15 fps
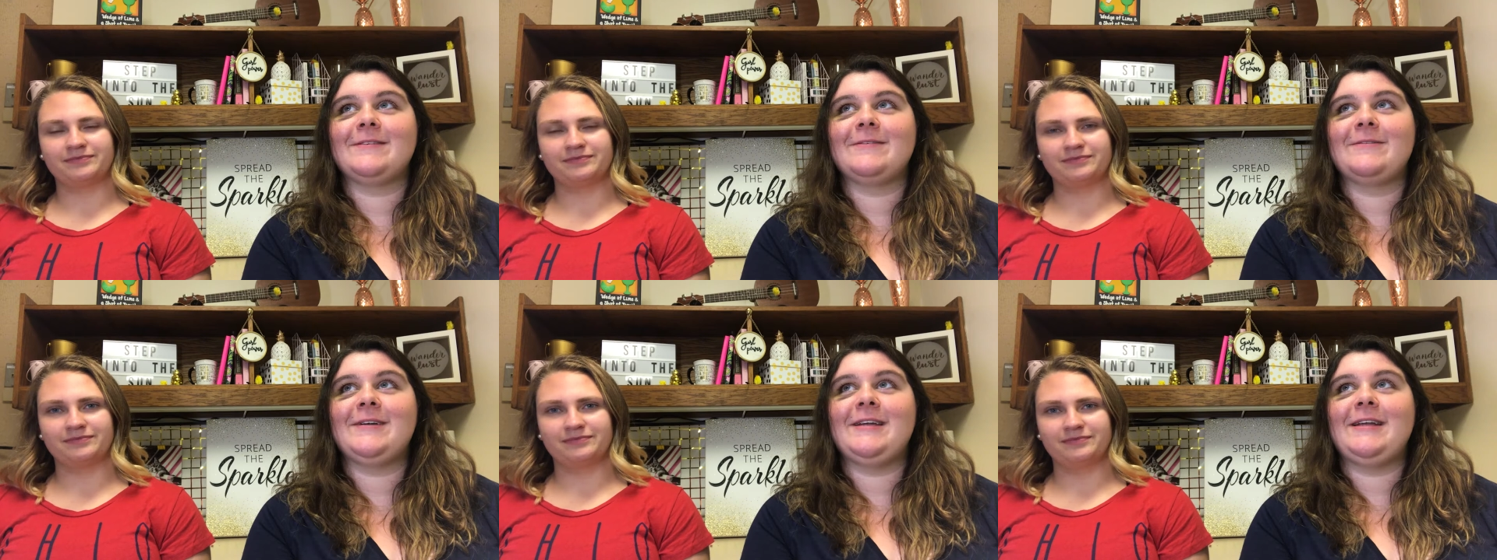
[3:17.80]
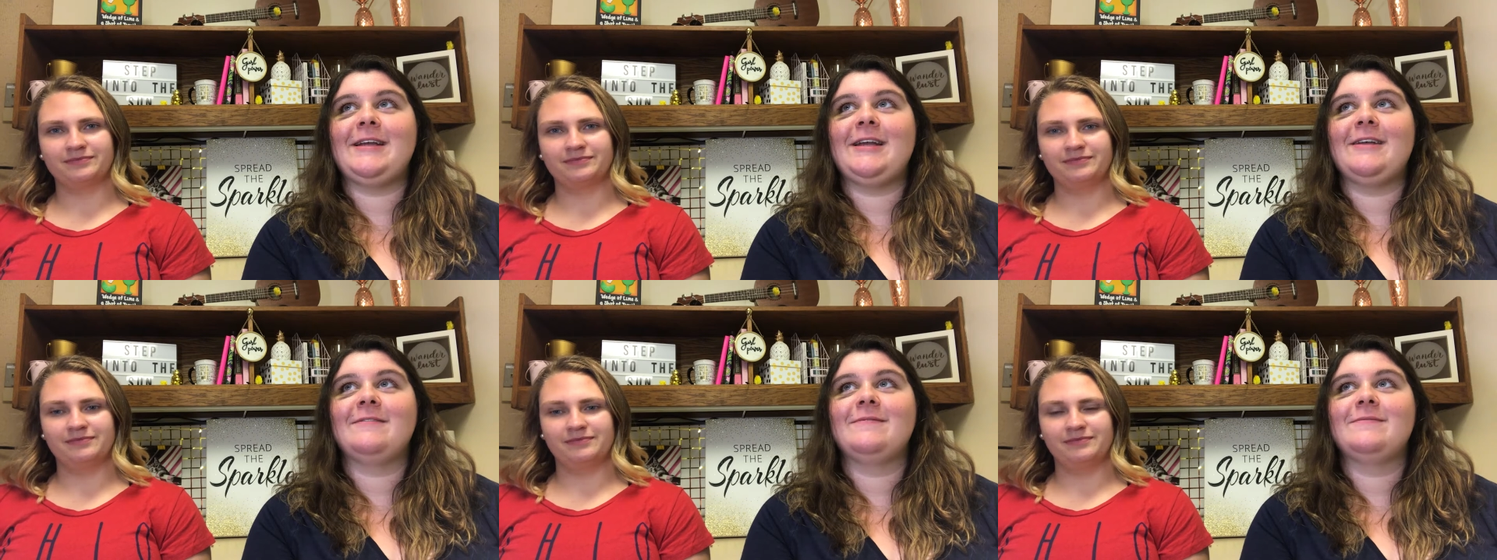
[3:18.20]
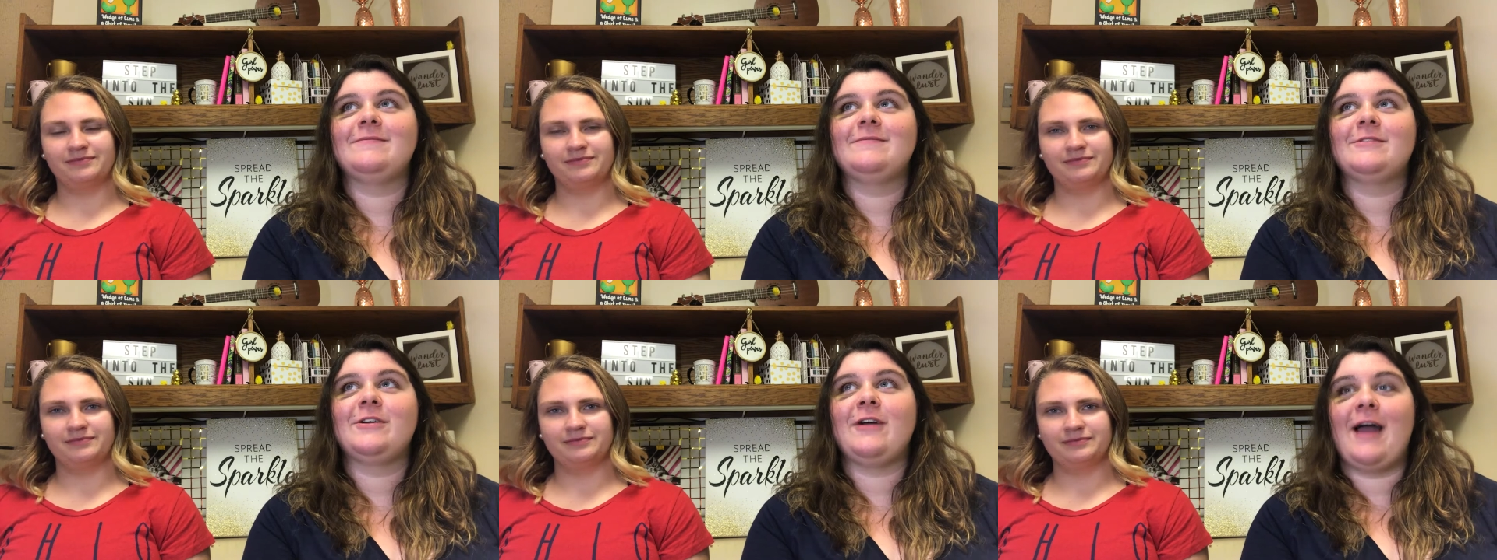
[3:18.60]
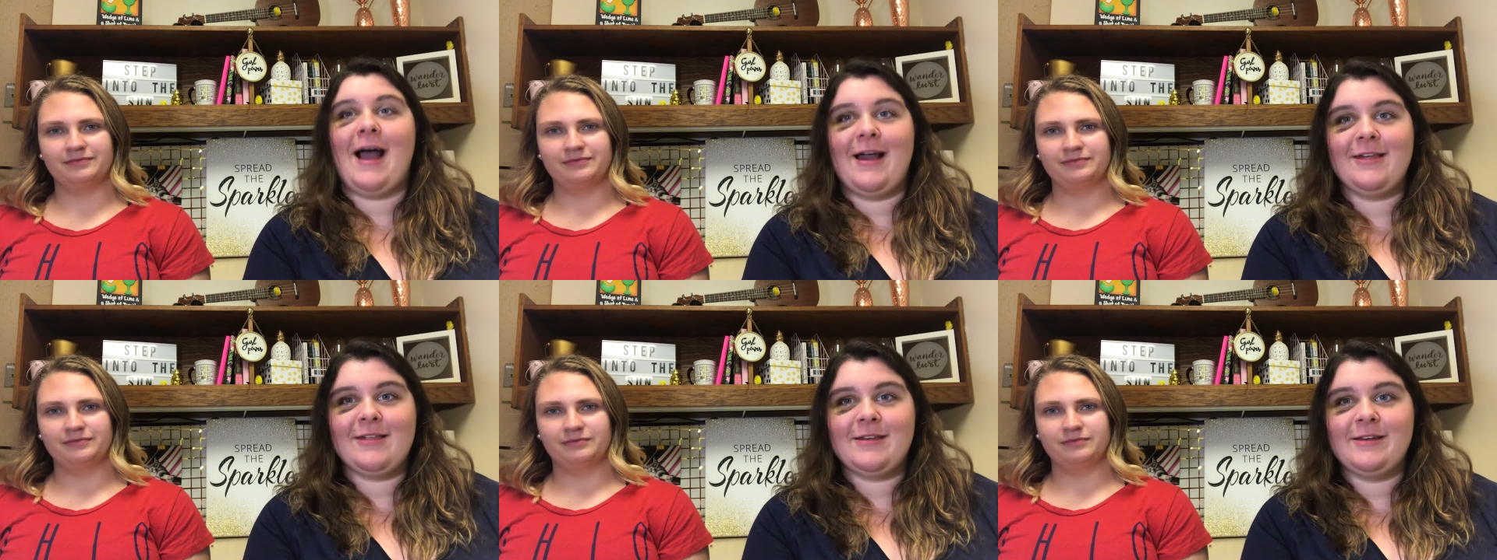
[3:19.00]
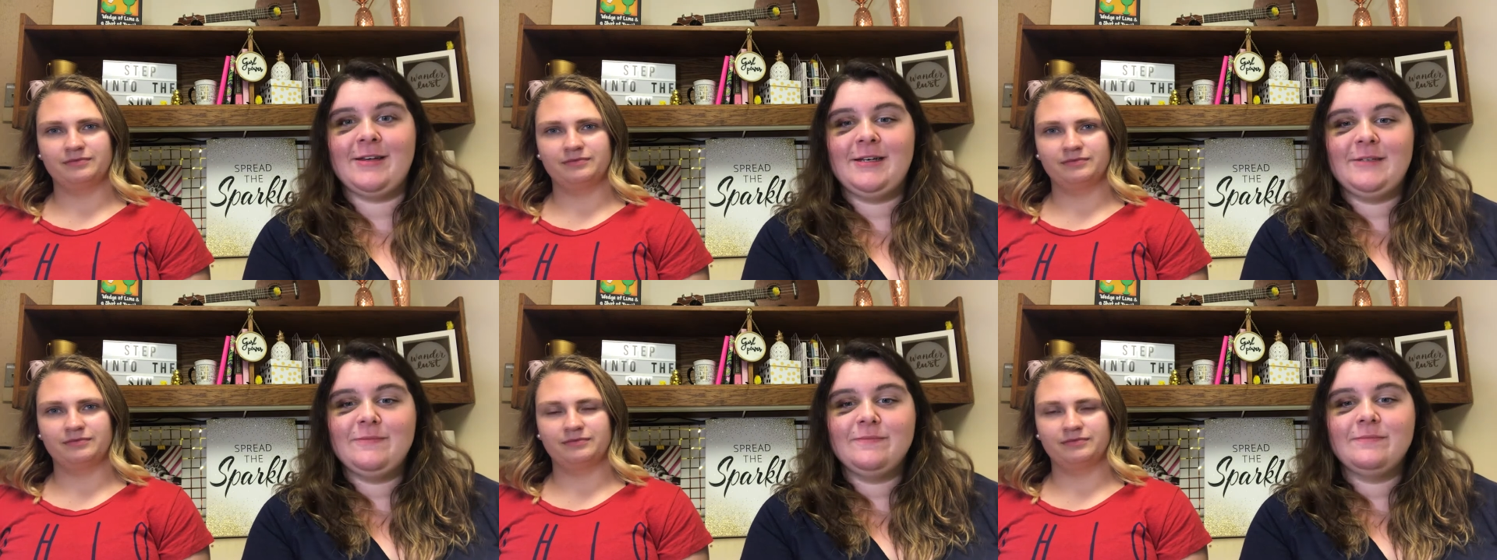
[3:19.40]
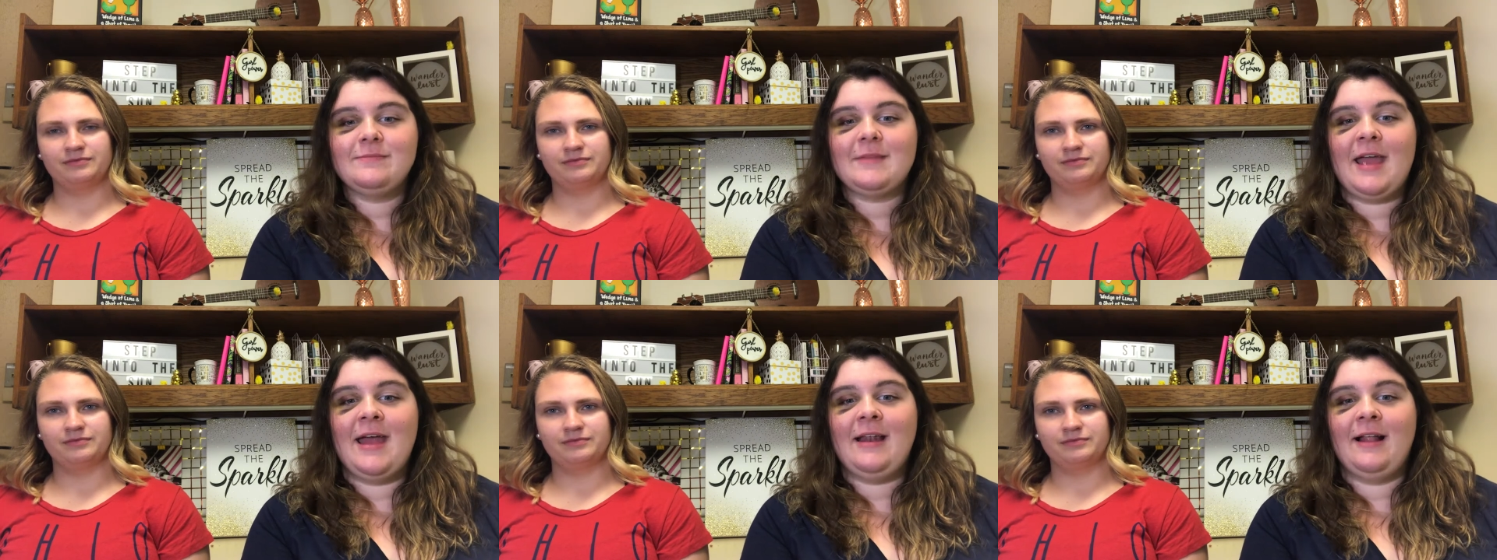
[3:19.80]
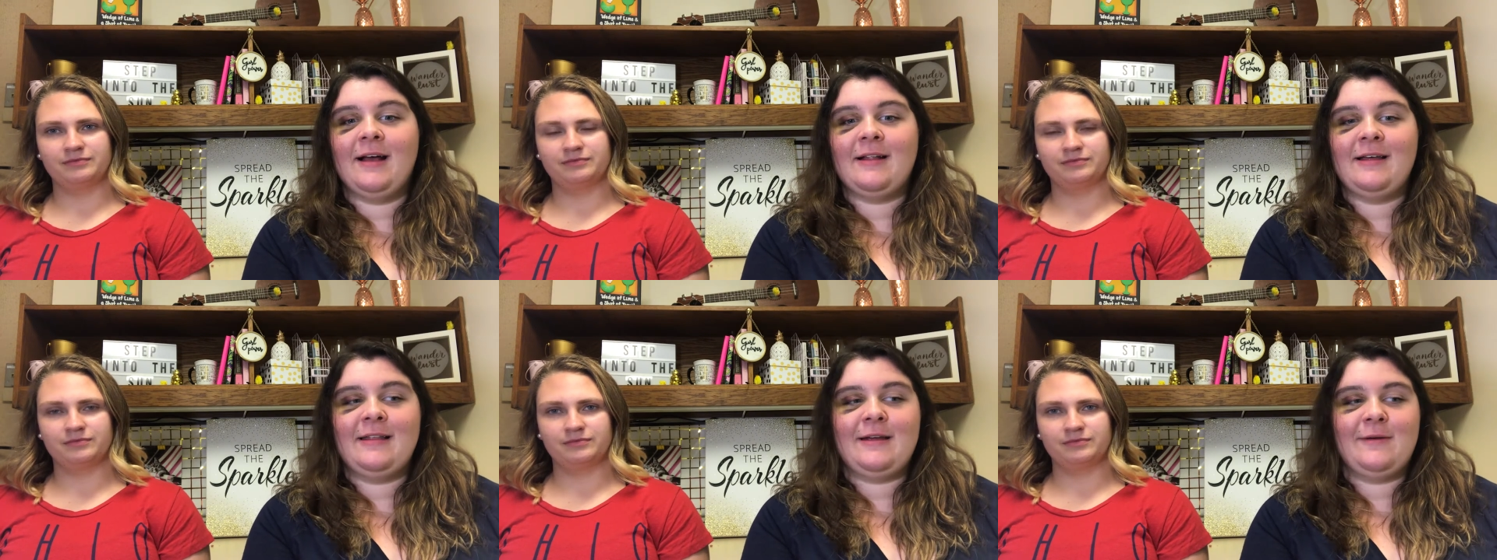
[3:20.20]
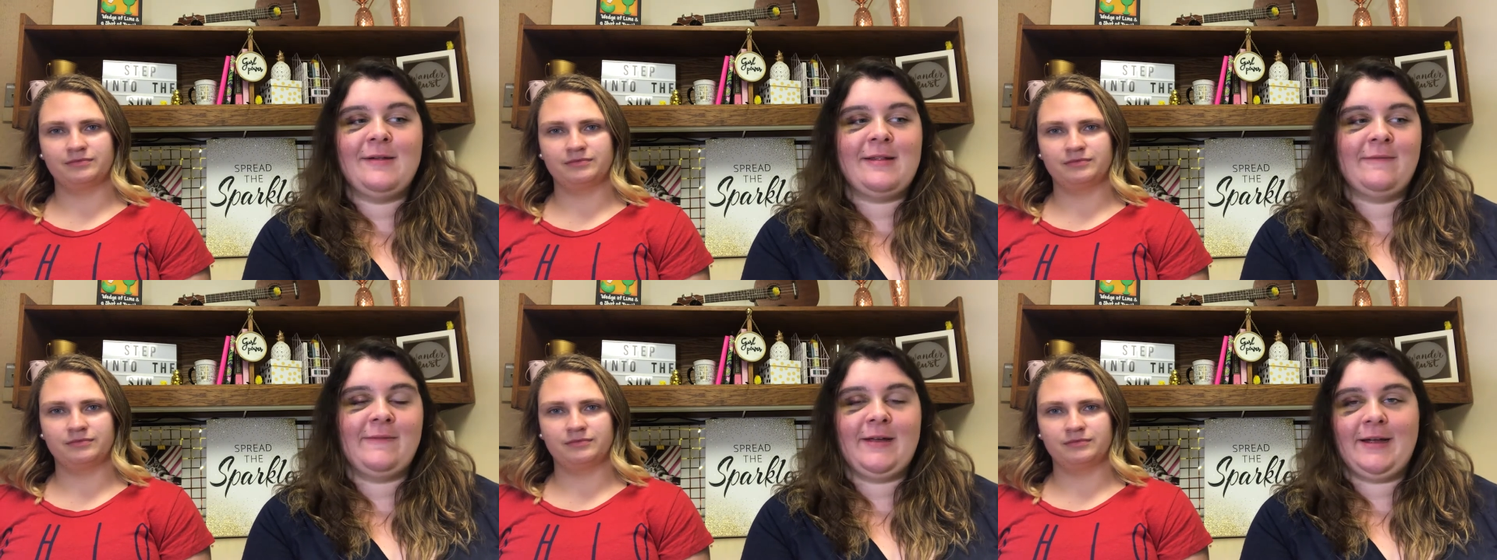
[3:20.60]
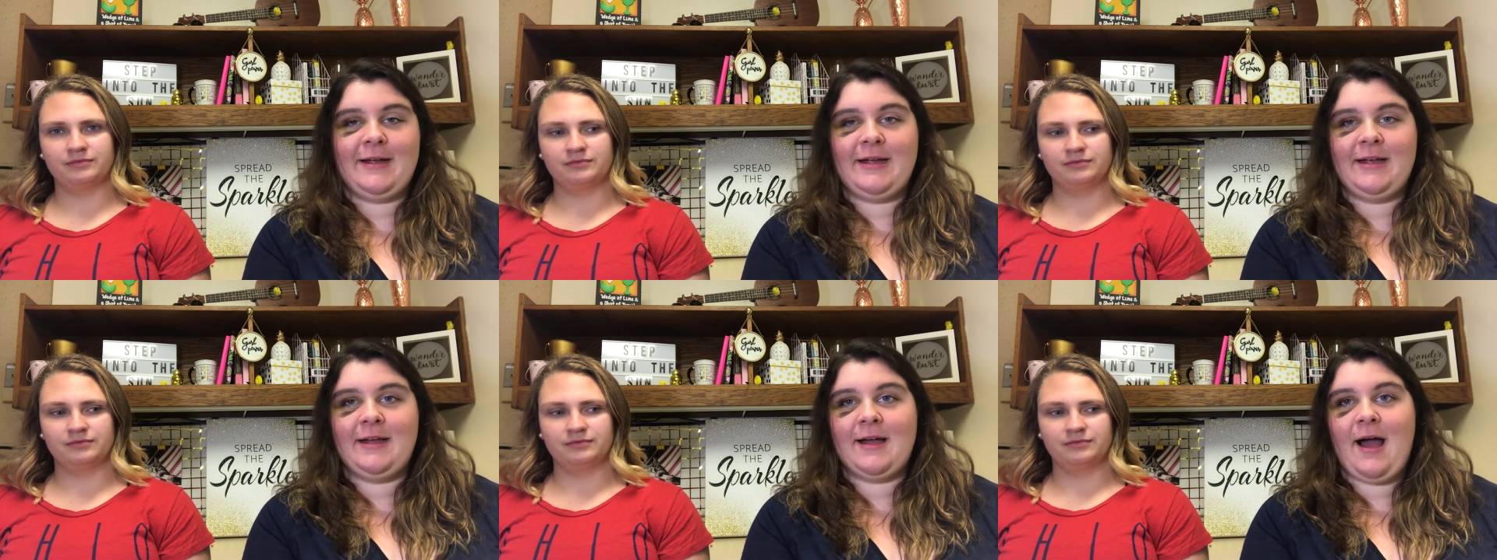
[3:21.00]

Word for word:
Speaker 1: we crashed, and luckily there were some very